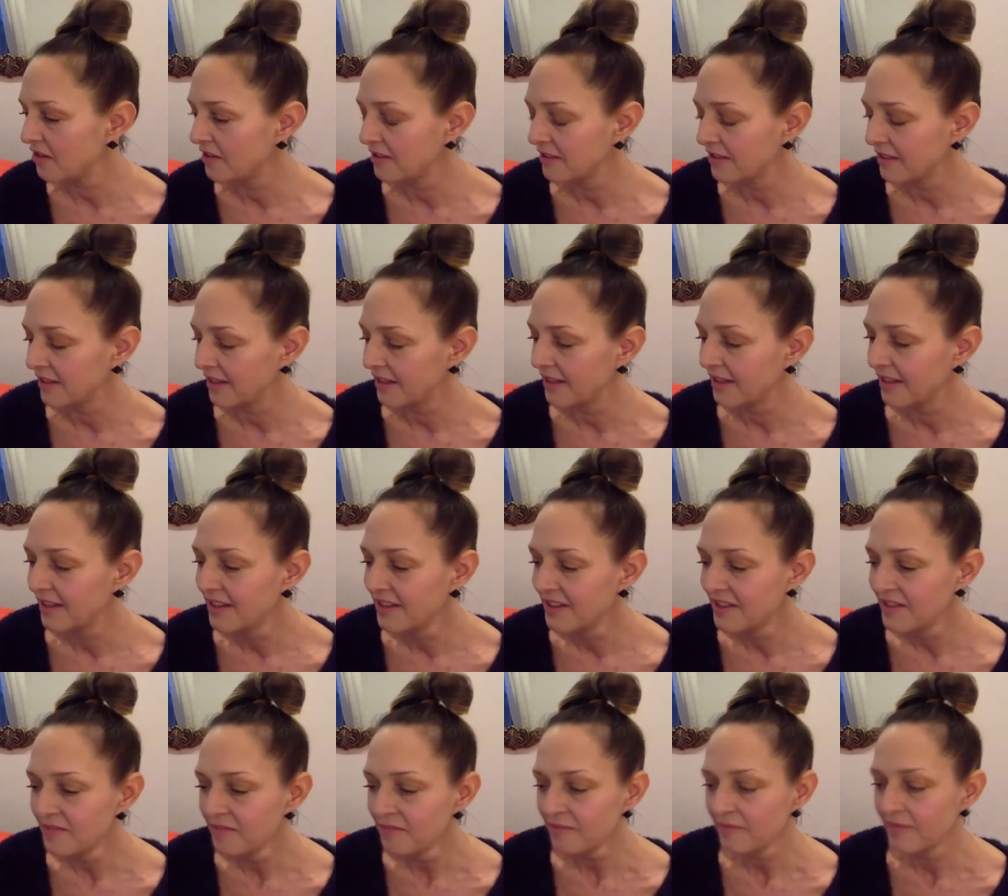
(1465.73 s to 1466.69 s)
And like
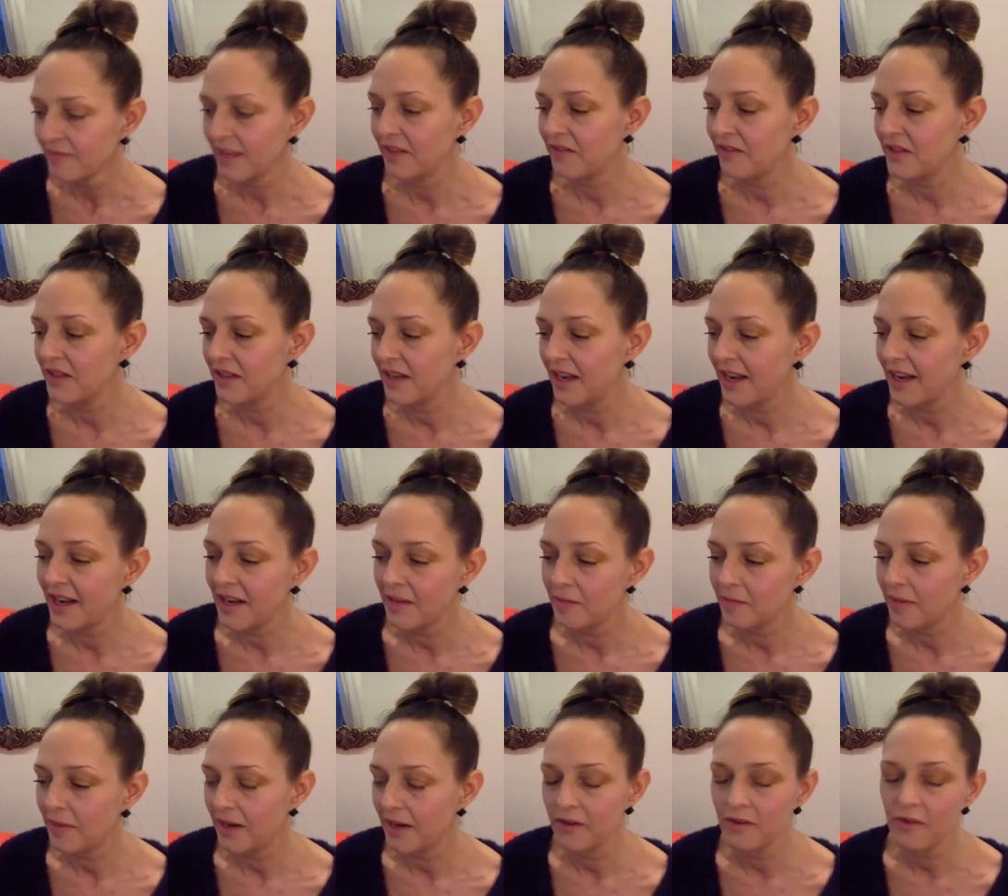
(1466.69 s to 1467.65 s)
every day
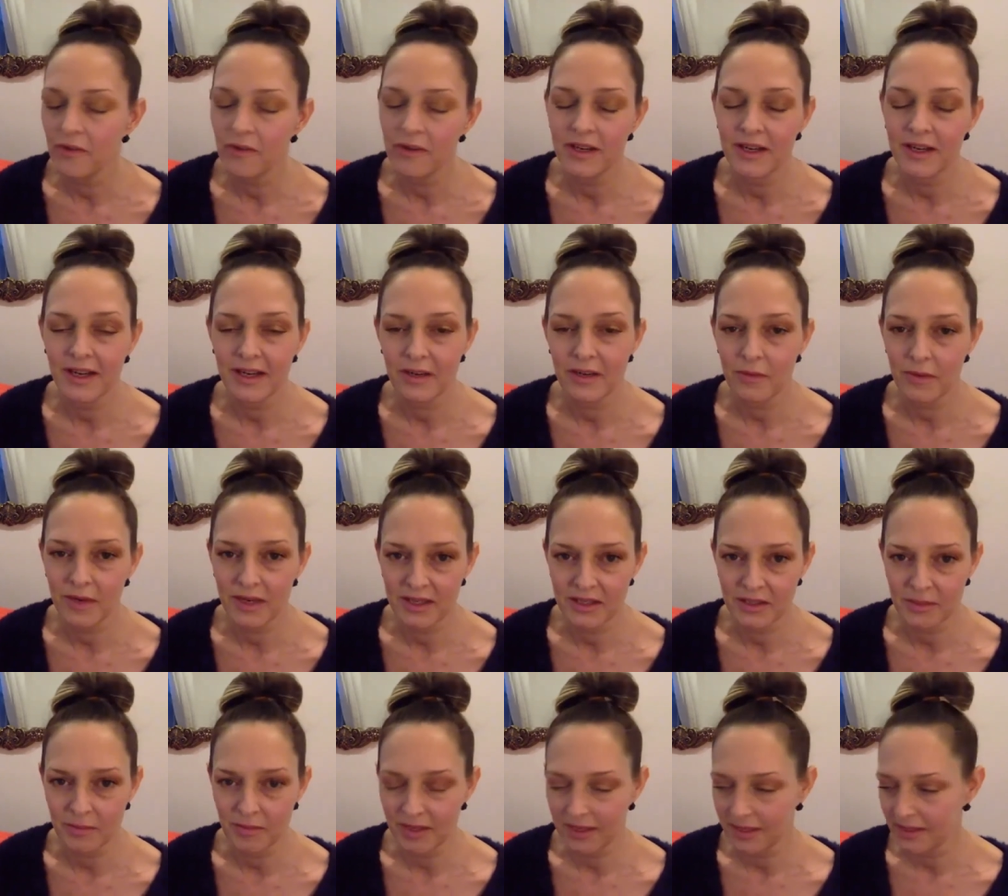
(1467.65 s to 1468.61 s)
I'm paranoid
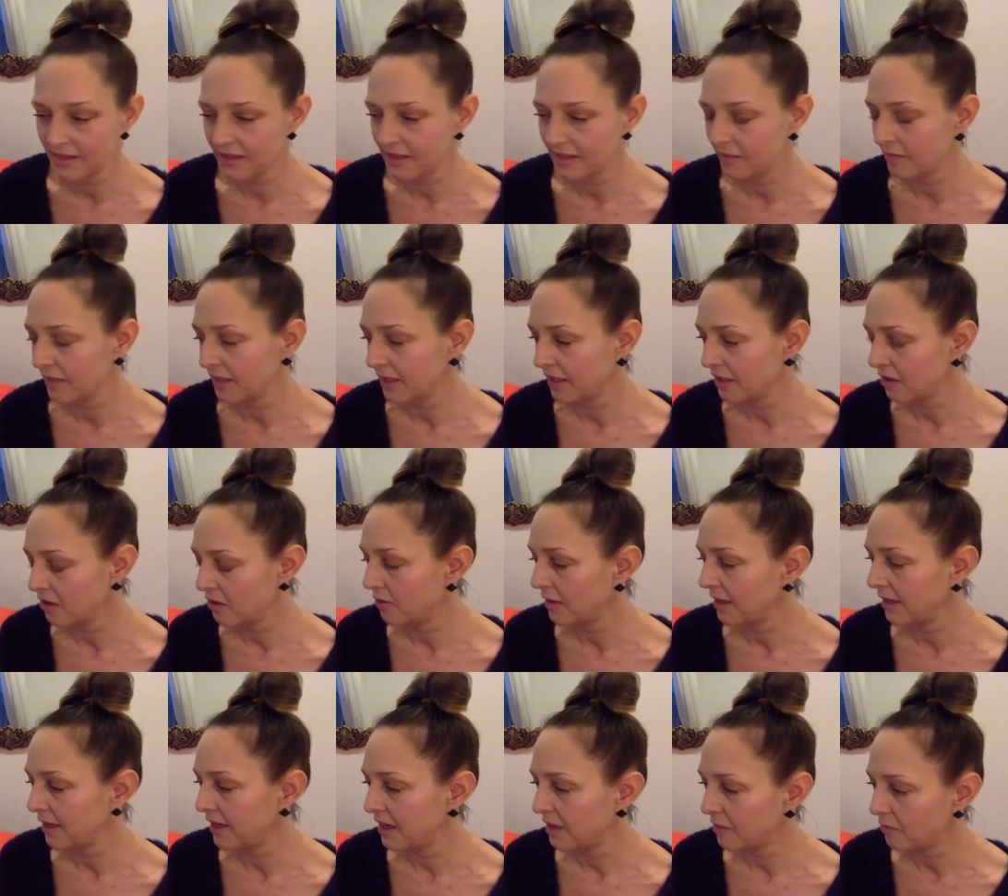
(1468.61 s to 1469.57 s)
anyways, because I'm like, oh,
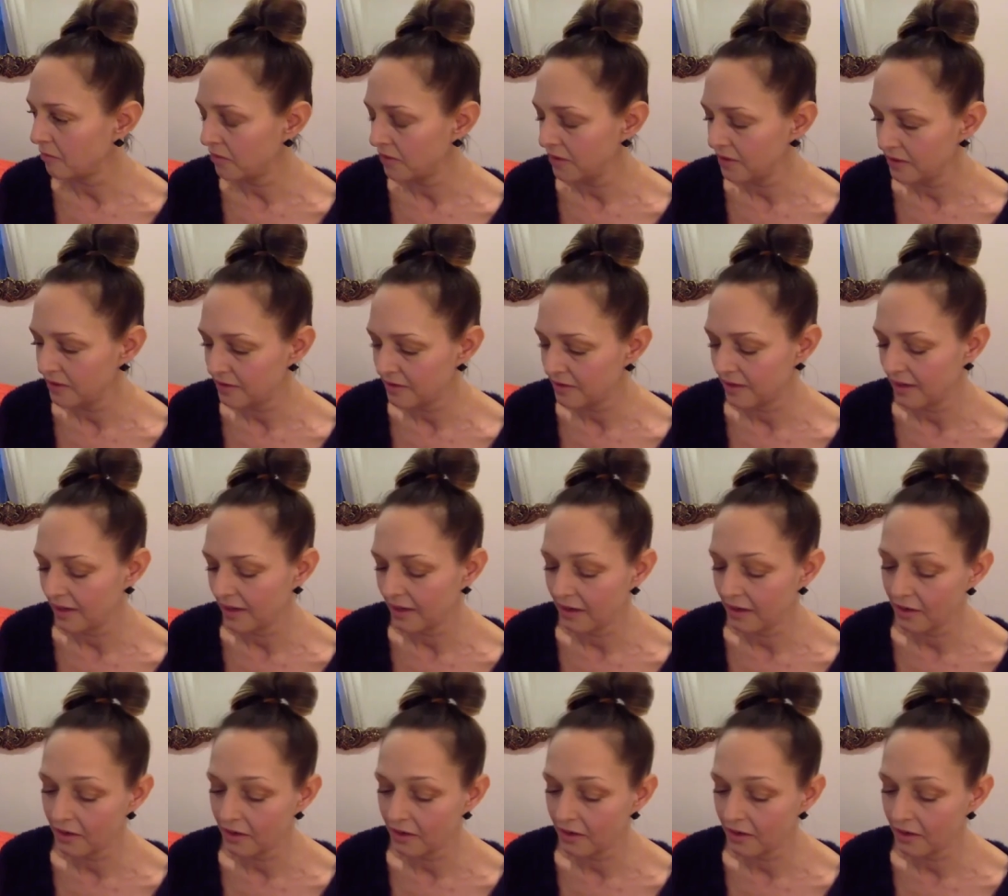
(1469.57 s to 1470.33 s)
I can't breathe today.